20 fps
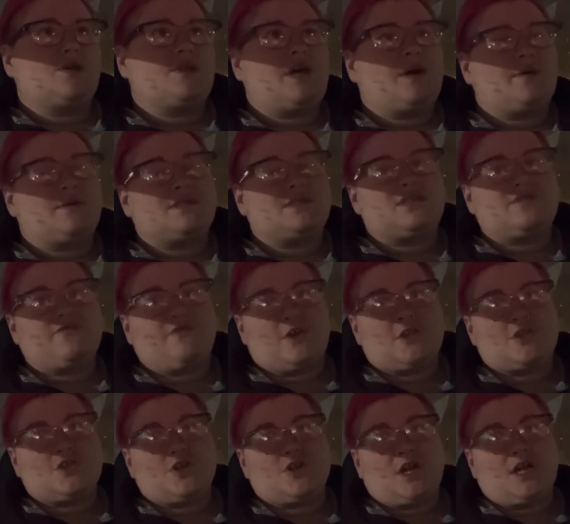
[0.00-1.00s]
that was
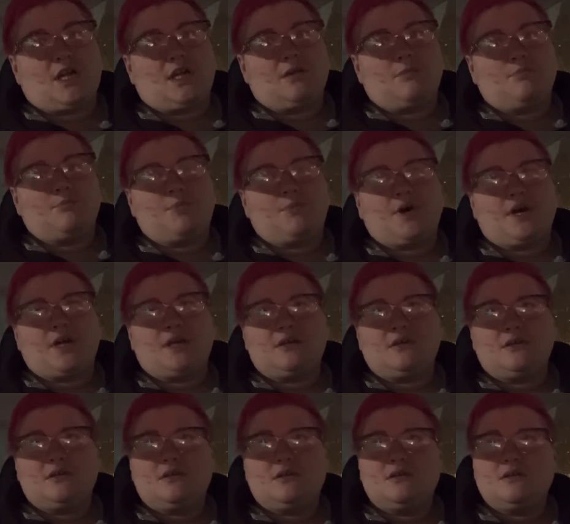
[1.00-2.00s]
frustrating, but
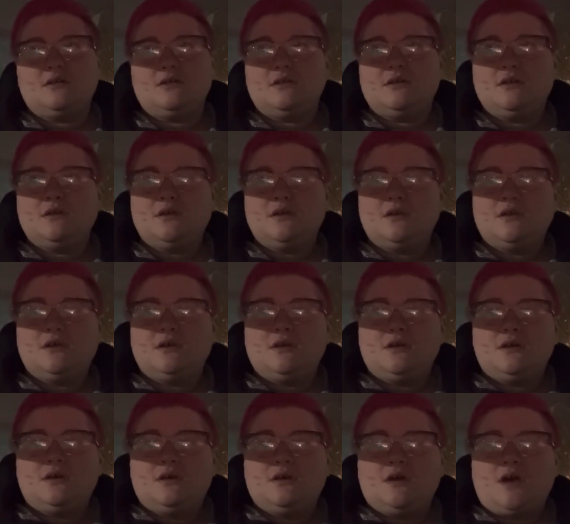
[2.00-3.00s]

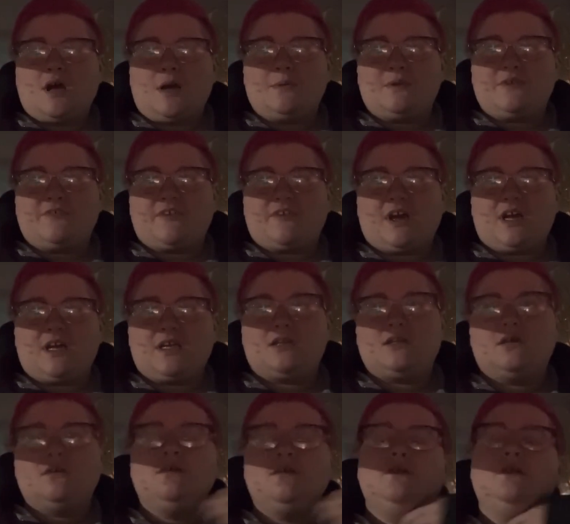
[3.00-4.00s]
I'll be
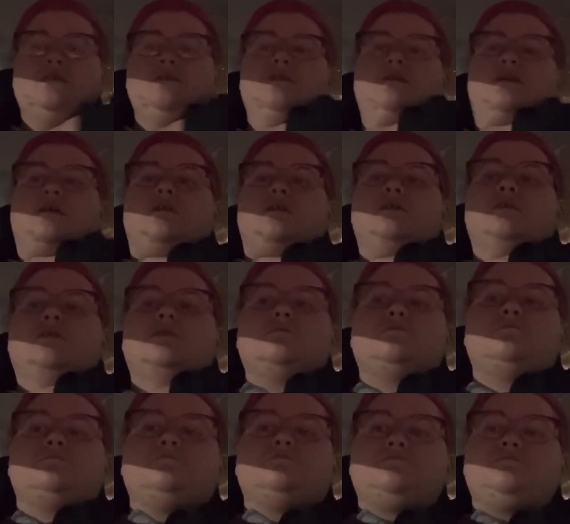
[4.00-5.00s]
fine.
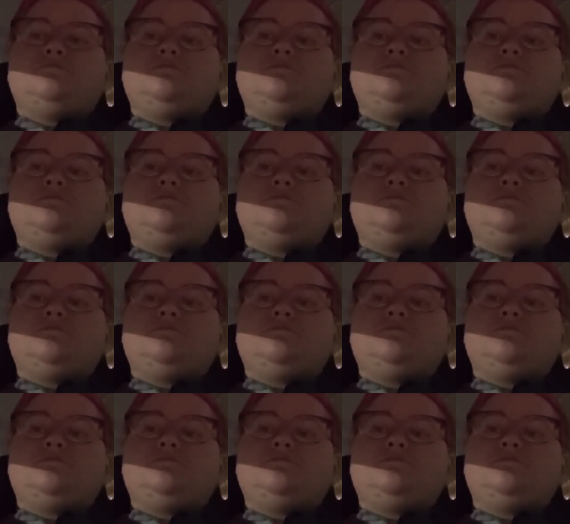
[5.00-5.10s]
Um,